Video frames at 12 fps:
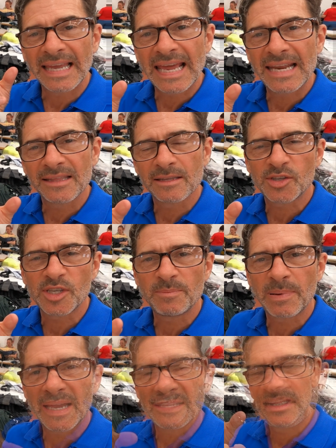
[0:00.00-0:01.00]
getting the seat
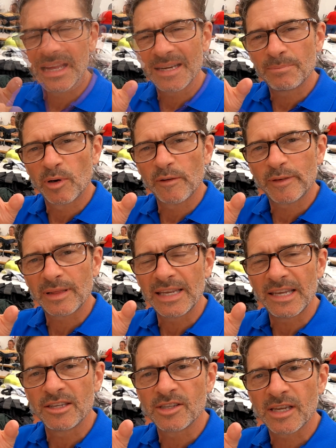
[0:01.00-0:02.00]
pad aligned
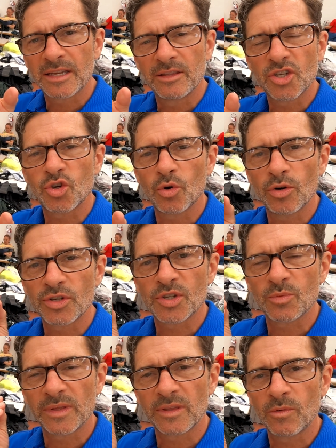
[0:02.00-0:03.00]
perfectly inside the shorts
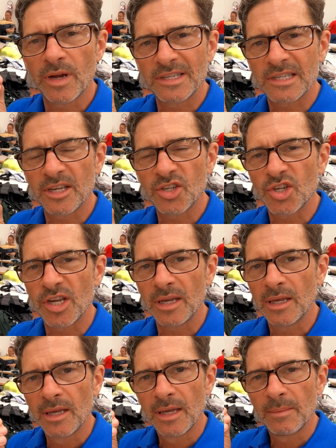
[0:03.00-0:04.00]
with the right
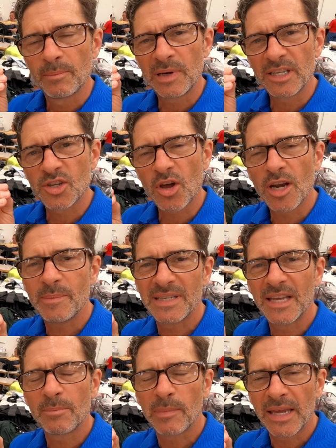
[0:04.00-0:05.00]
stitching, but it's got to be
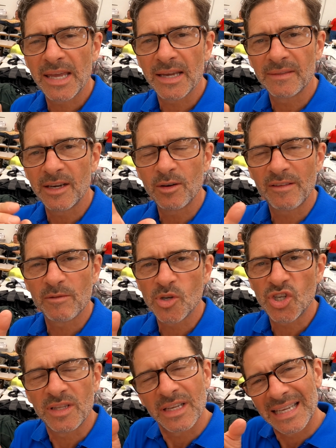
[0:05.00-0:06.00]
done by hand. They don't have a
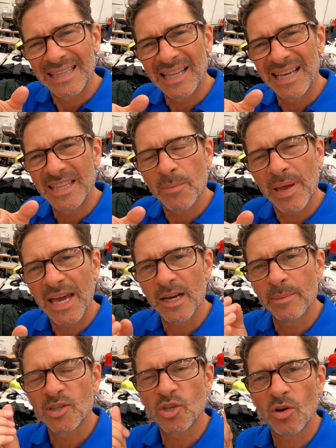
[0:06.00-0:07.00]
machine that can align the pad.
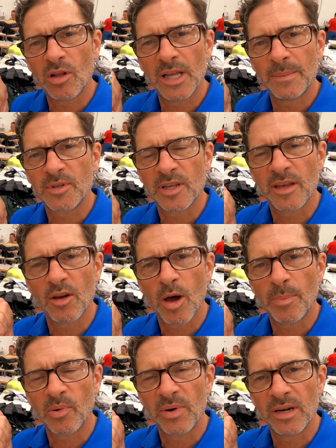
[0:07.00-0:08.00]
It's all up to the
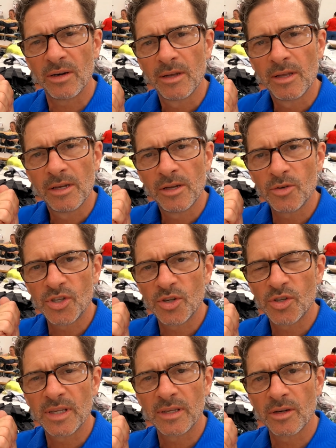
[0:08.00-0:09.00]
operator who's
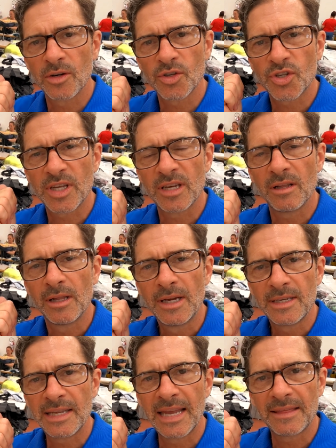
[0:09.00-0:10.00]
using her skill
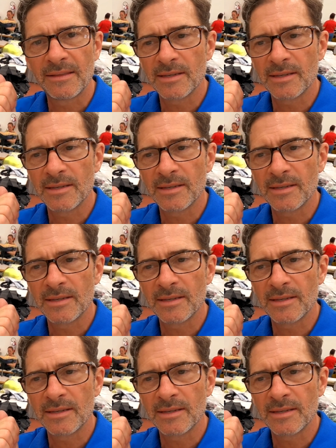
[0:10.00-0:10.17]
to get